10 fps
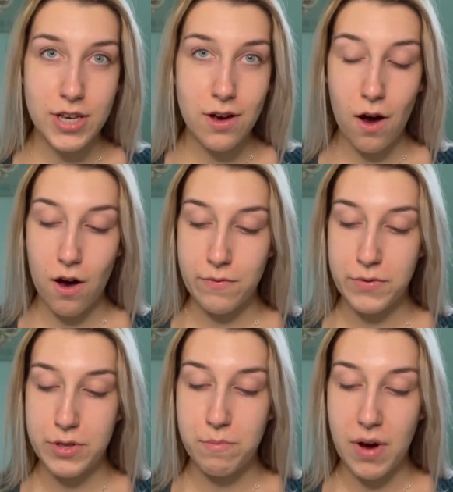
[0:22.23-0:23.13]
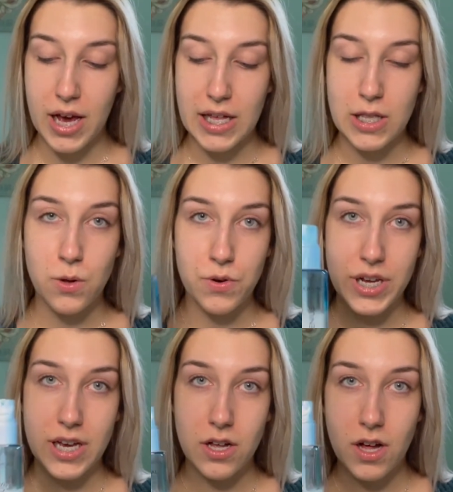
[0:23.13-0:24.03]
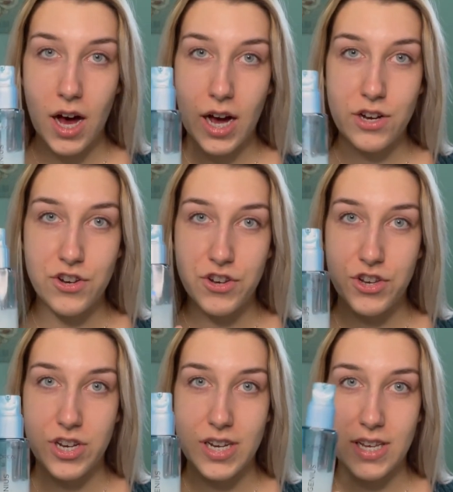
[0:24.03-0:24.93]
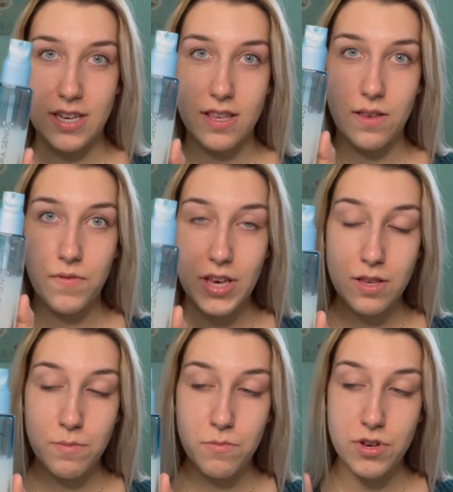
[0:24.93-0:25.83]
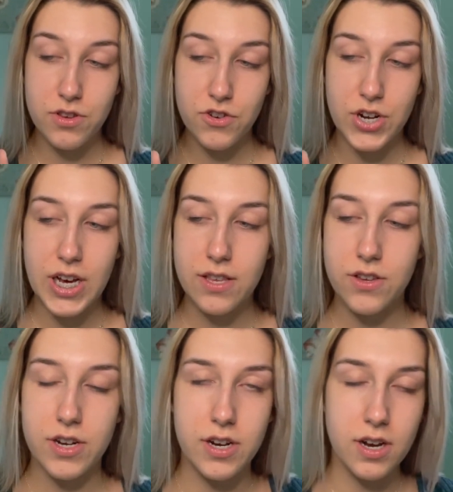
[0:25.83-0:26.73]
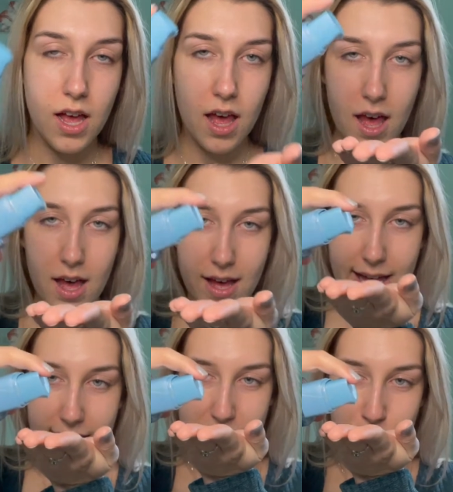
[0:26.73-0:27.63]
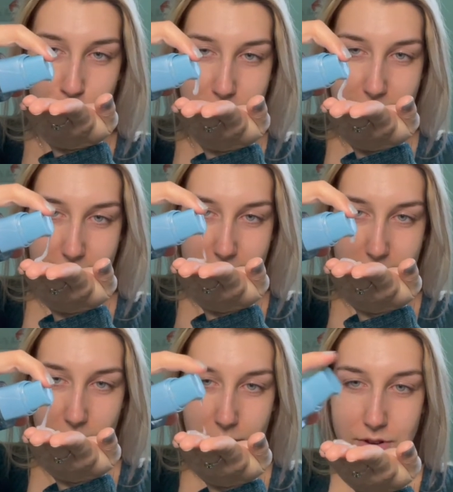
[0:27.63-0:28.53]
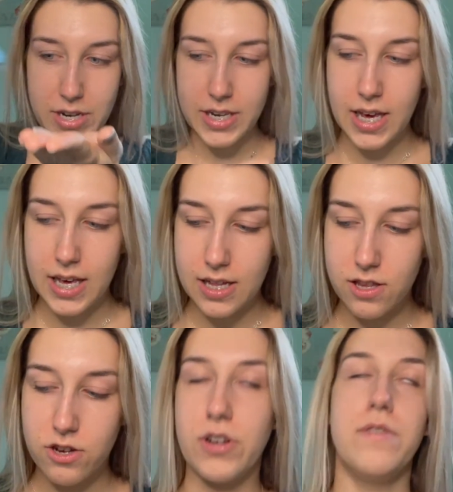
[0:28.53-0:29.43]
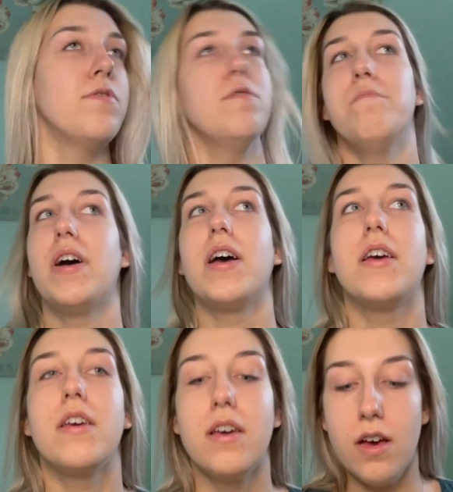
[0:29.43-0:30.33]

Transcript: off with my L'Oreal Hydra Genius Face Moisturizer. I use this every day. It's great for my